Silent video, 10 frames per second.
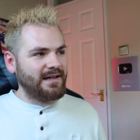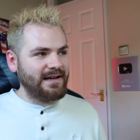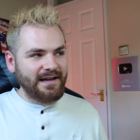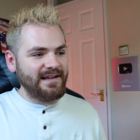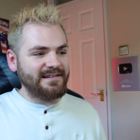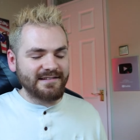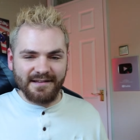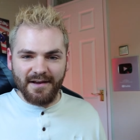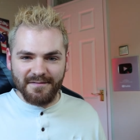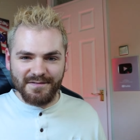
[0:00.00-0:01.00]
Like, it
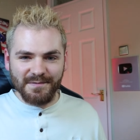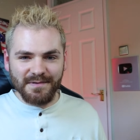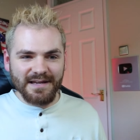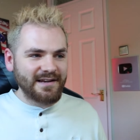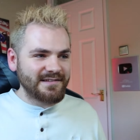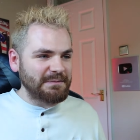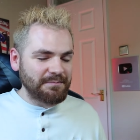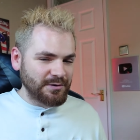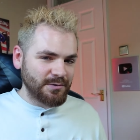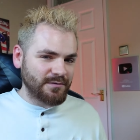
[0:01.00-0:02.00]
deserves to be. It is a
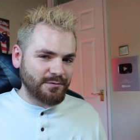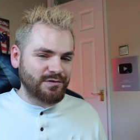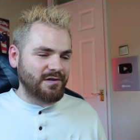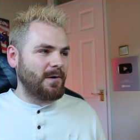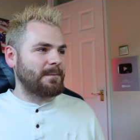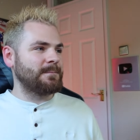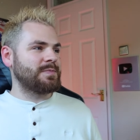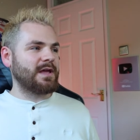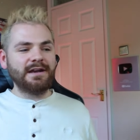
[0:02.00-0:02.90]
beautiful song.